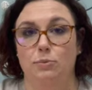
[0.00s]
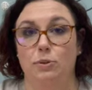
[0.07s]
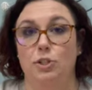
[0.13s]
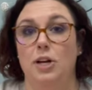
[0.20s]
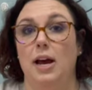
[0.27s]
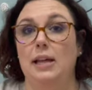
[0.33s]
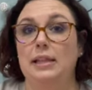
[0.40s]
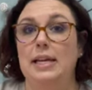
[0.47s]
which
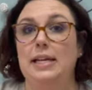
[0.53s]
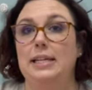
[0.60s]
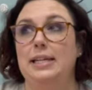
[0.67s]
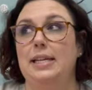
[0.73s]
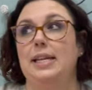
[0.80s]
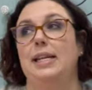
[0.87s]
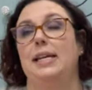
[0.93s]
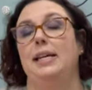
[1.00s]
I like
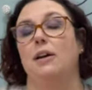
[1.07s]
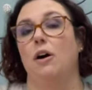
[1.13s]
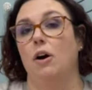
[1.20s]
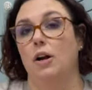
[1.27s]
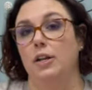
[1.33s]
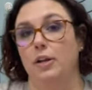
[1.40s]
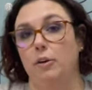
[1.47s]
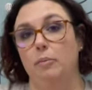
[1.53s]
knitting
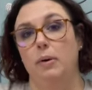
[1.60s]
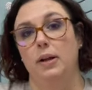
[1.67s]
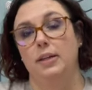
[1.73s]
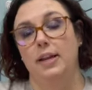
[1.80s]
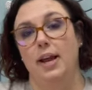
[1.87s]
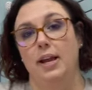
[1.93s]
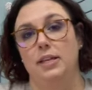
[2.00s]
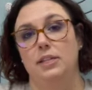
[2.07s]
audio
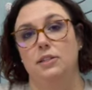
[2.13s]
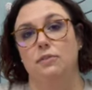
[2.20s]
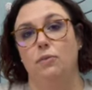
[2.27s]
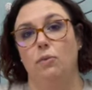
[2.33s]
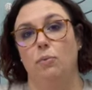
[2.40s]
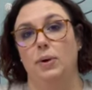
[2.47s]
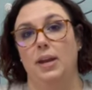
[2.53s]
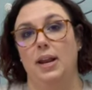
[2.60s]
podcasts
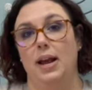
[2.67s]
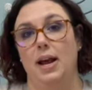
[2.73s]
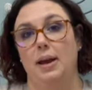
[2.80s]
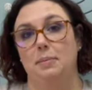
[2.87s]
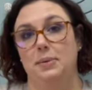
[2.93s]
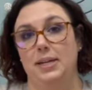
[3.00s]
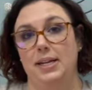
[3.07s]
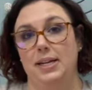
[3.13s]
for when
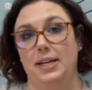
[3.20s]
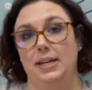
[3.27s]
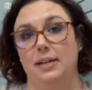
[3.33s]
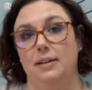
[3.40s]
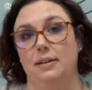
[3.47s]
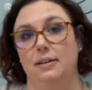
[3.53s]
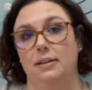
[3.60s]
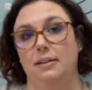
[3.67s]
I'm
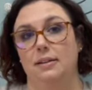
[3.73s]
knitting